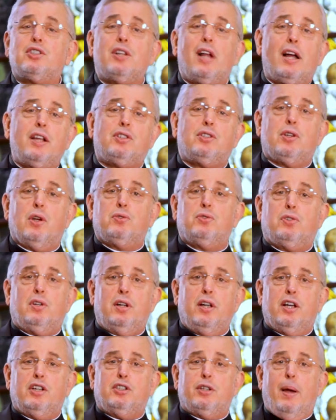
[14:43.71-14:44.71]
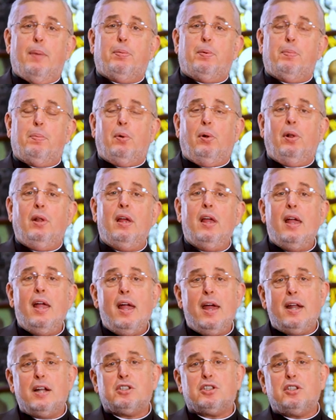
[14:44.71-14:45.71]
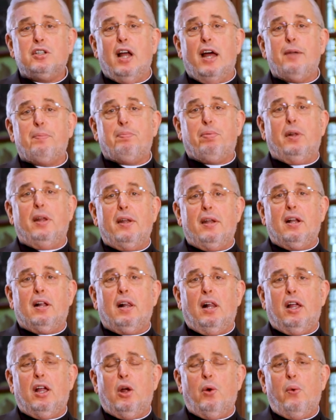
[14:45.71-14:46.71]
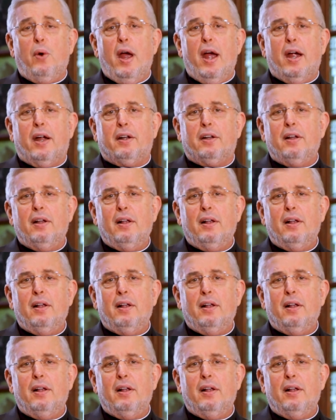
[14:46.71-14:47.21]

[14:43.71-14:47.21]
not socially acceptable and it's not politically correct.